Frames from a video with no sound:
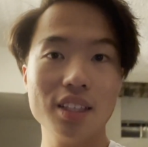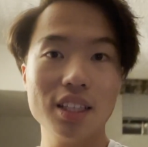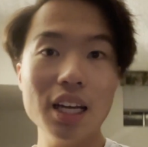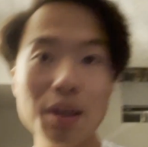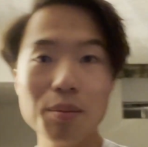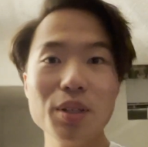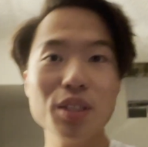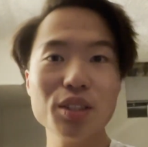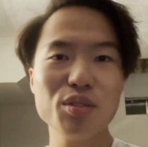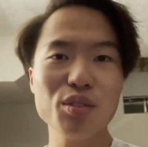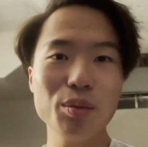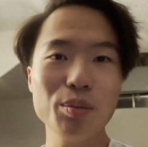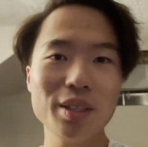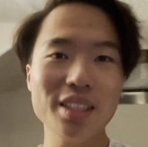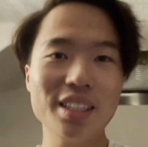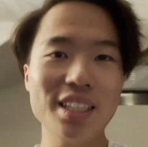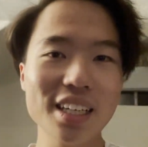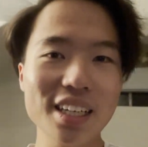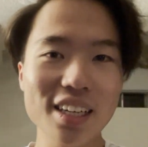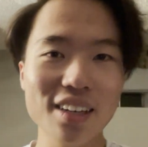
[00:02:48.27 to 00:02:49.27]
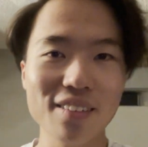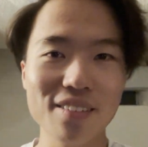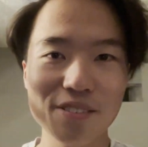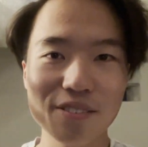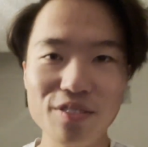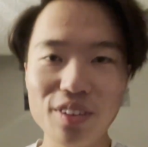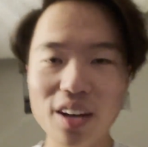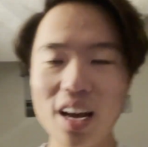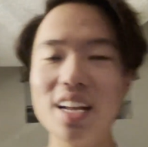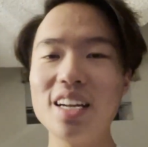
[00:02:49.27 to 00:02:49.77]
That means we'll be taking a
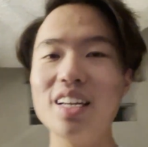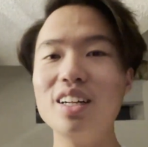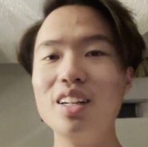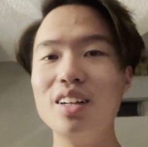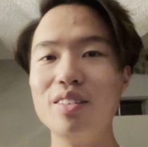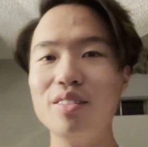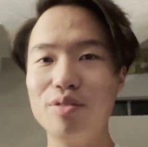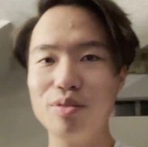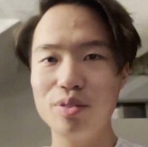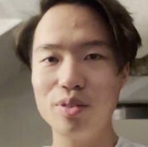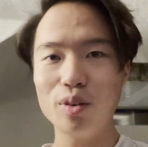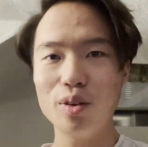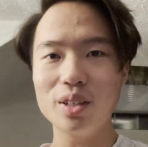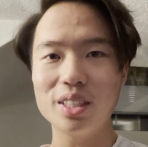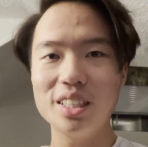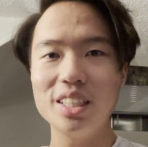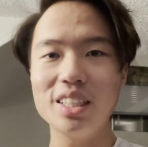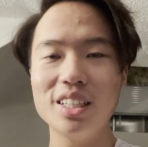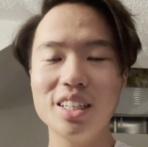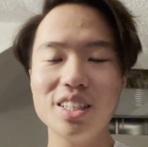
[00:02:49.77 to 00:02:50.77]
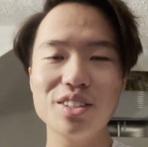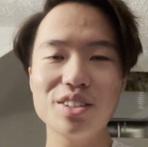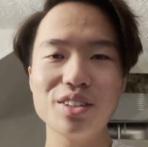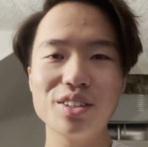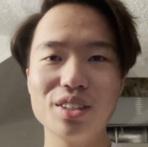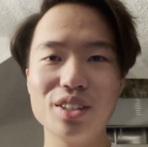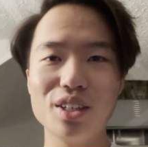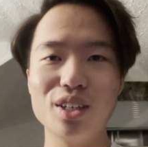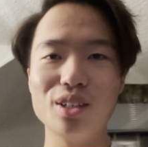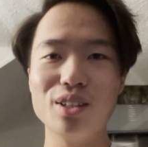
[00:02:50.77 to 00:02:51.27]
fat L of
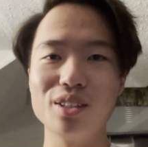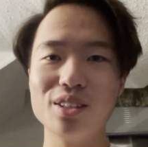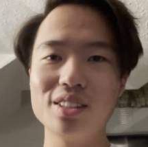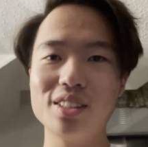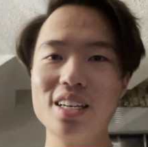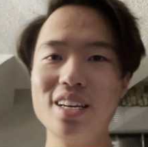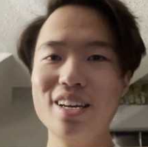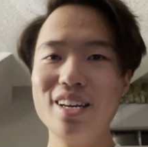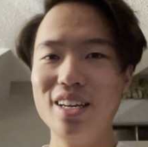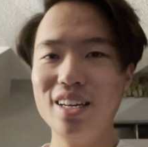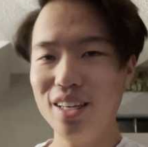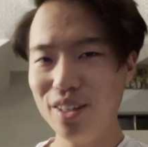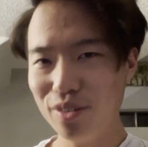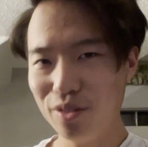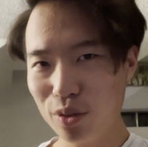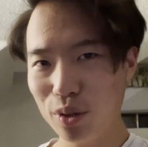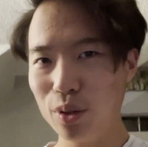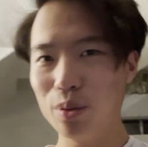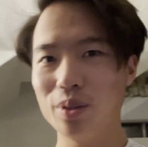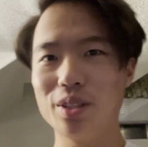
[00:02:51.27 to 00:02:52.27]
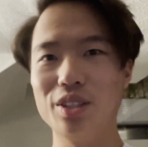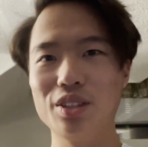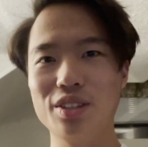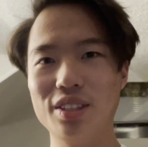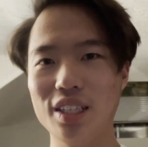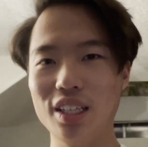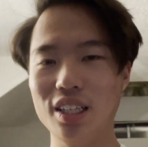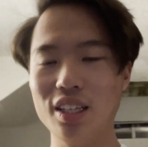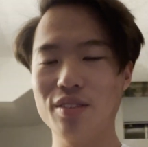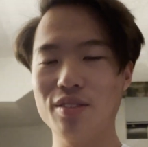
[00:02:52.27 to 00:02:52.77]
$1,400 if we were to
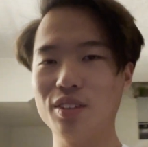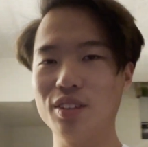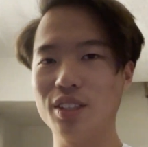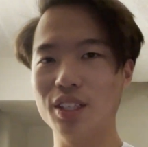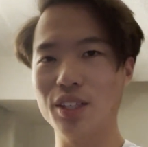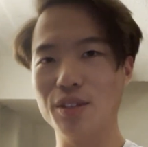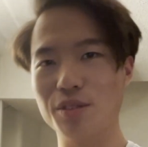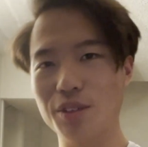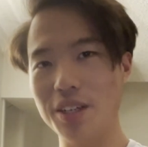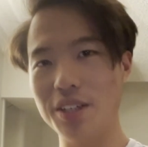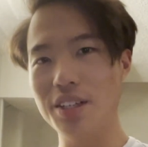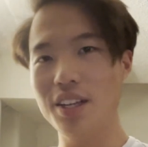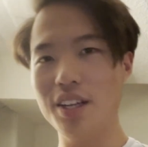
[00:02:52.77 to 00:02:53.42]
sell everything right